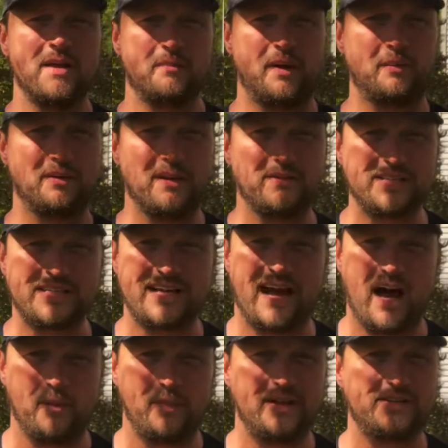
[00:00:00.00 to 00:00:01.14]
maybe leave us a
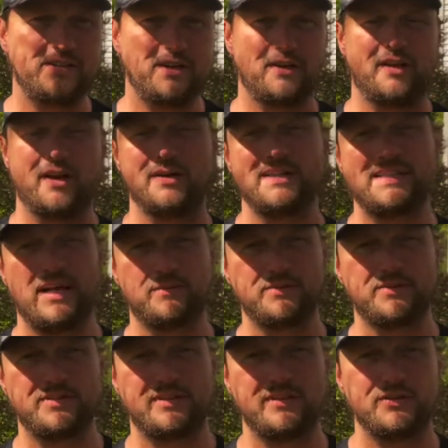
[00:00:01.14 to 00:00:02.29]
comment. That always helps
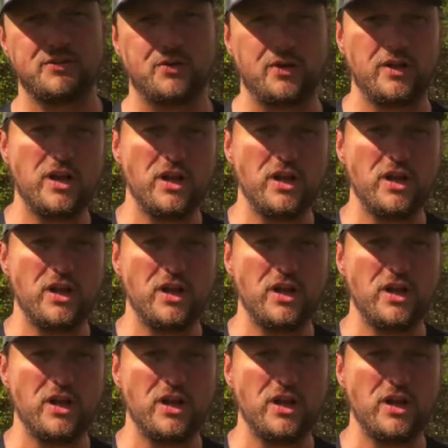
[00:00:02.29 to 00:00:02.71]
us in this whole